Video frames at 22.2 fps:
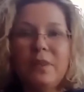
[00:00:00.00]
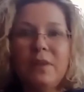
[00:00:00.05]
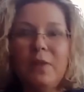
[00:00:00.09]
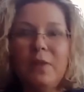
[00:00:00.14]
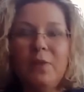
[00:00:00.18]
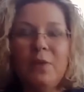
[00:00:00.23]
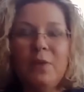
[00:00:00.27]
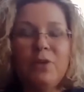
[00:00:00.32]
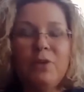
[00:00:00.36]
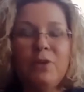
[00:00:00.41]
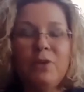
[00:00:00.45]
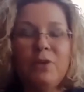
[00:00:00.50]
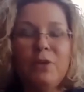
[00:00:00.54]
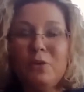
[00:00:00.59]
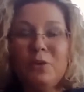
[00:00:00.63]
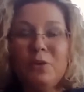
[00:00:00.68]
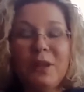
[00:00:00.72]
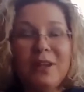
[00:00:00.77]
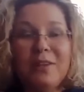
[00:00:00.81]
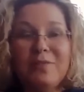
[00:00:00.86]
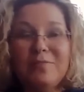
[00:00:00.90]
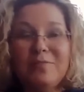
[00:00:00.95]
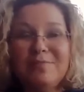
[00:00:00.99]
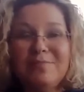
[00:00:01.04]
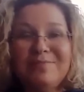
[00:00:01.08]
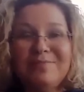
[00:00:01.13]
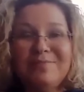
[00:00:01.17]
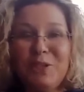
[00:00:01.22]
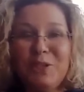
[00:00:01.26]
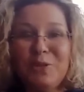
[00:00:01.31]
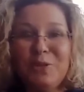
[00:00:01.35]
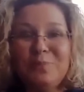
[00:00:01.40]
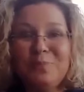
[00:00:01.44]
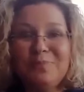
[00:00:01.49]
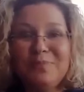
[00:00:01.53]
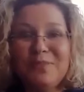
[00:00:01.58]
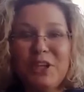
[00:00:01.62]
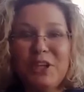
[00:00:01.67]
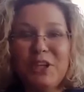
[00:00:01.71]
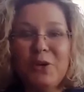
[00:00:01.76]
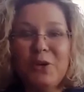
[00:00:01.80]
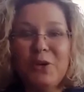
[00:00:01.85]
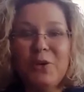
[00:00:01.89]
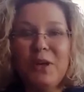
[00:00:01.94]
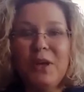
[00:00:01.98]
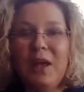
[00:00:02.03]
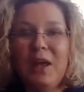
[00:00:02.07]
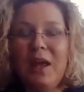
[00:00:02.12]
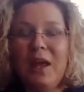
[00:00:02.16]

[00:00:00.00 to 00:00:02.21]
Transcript: they want to drink the Kool-Aid too. So